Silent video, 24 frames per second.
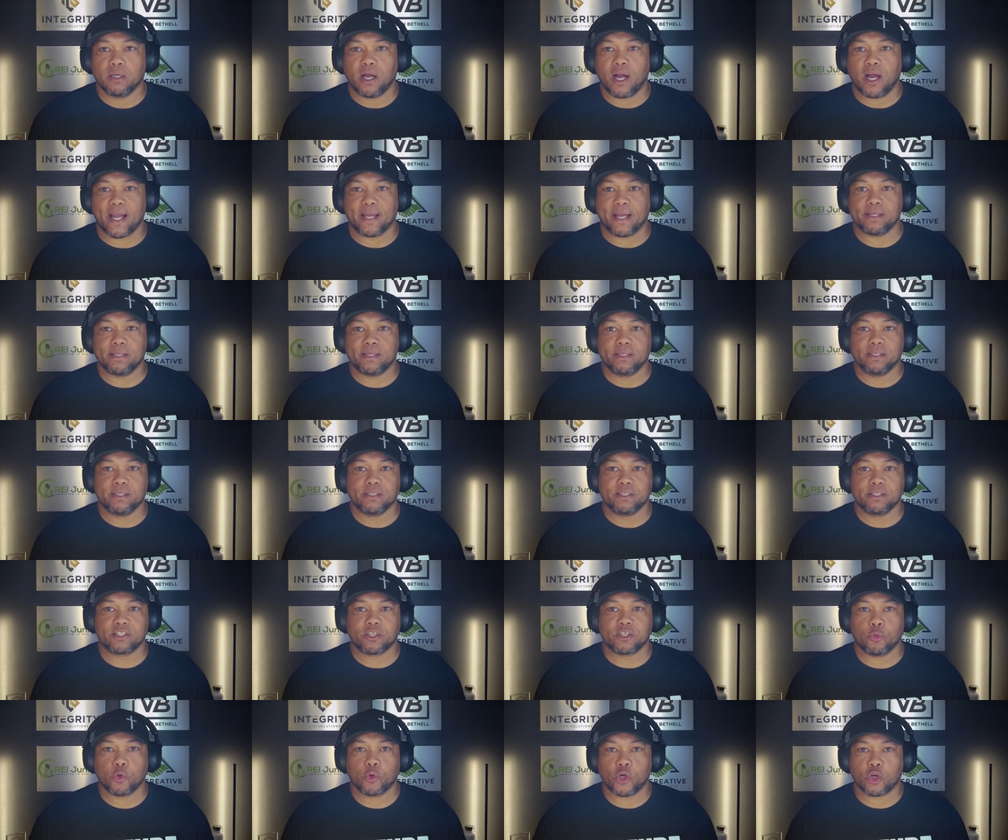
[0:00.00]
All right.
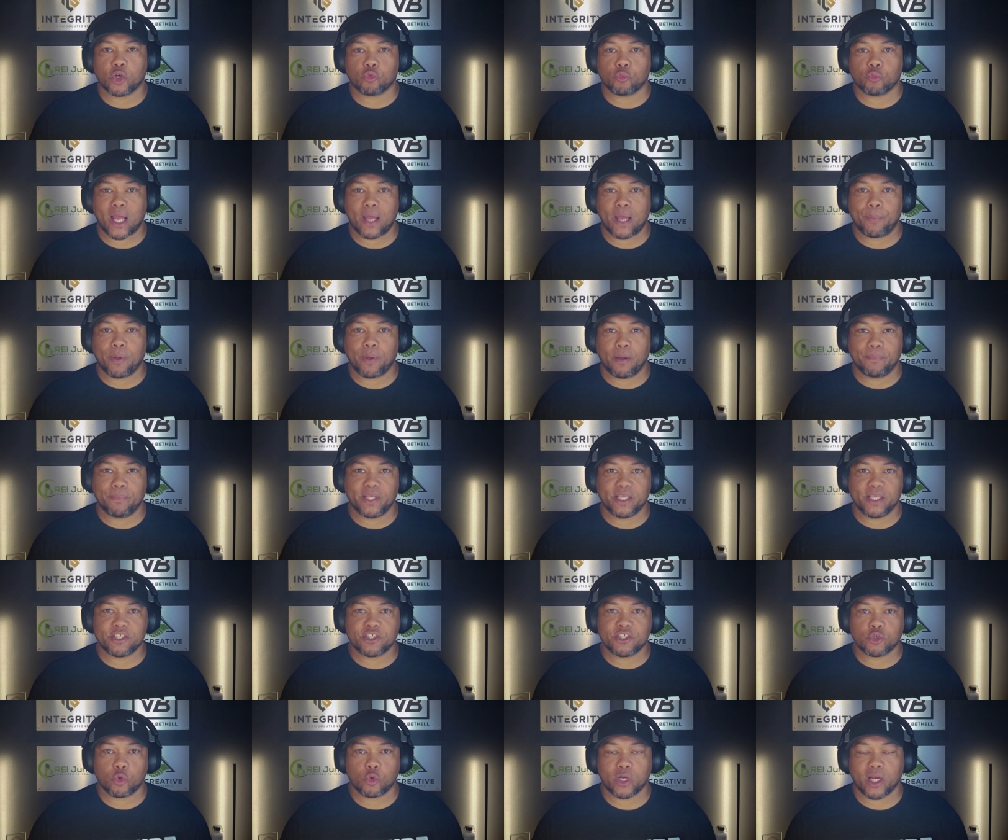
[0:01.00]
So we're going to wrap up this
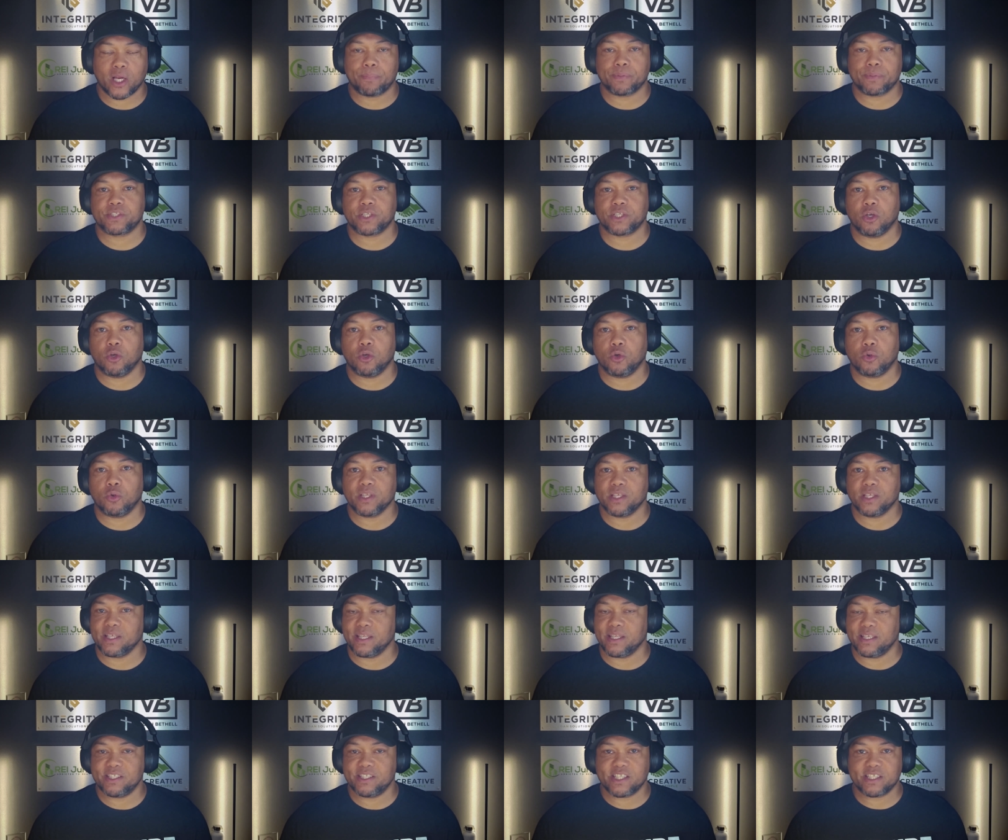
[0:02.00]
short episode
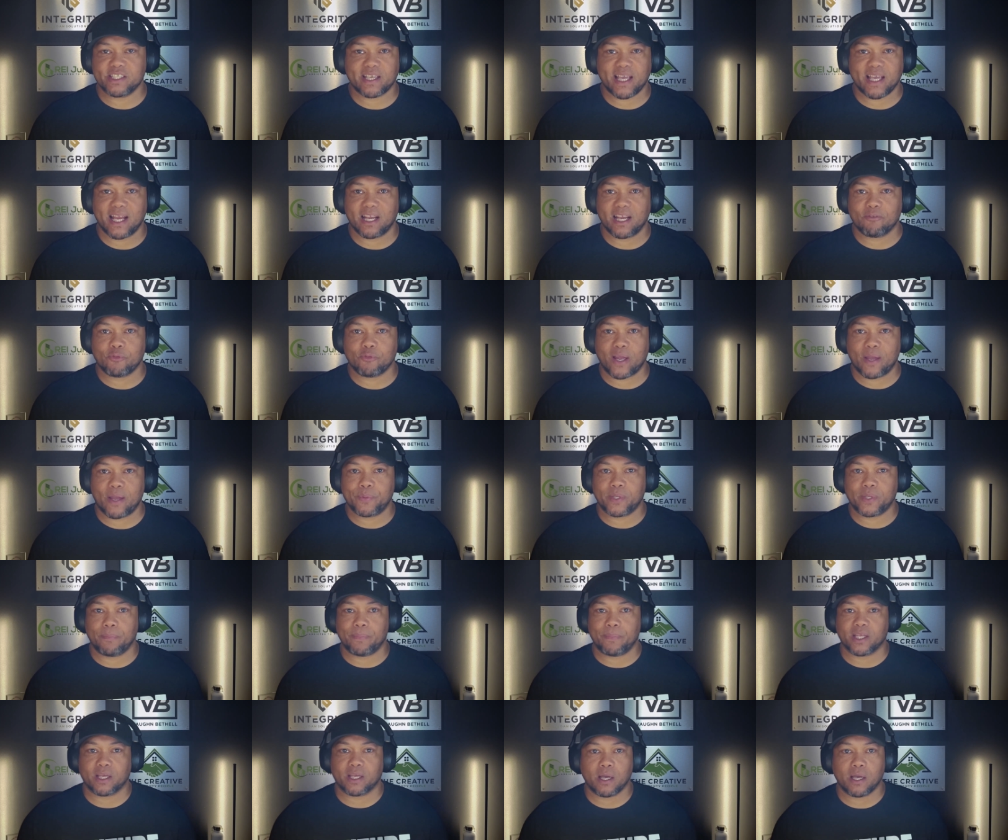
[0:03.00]
and just kind of wrap it up in a